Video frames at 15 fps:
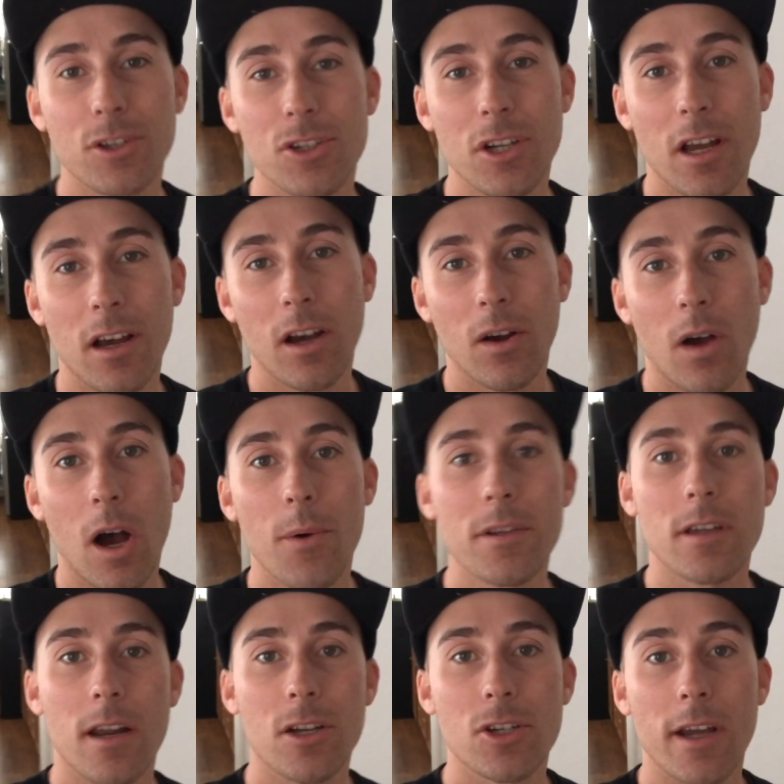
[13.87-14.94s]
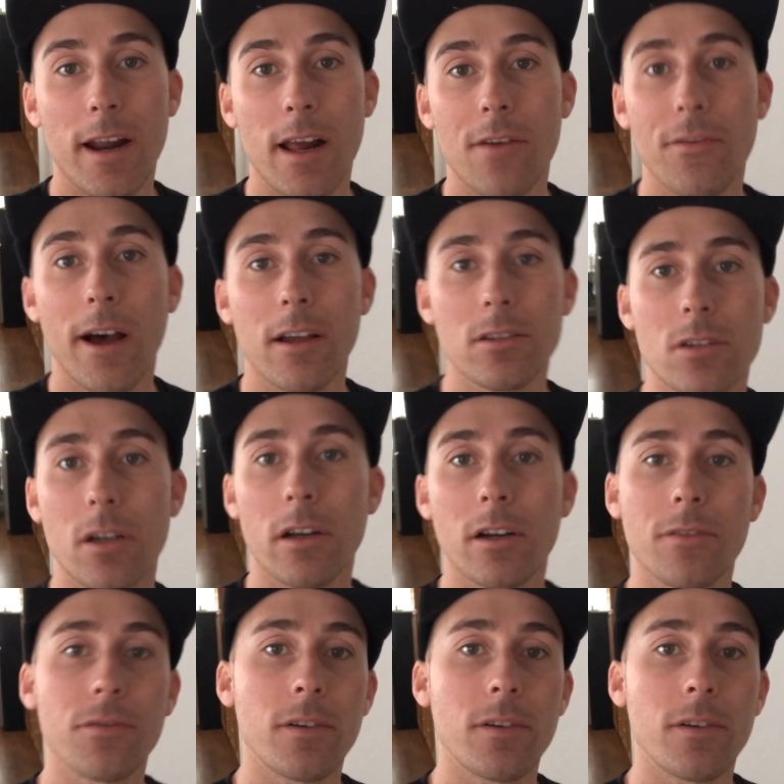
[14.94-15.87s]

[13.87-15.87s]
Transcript: show. Always got a shout out, Val Surf.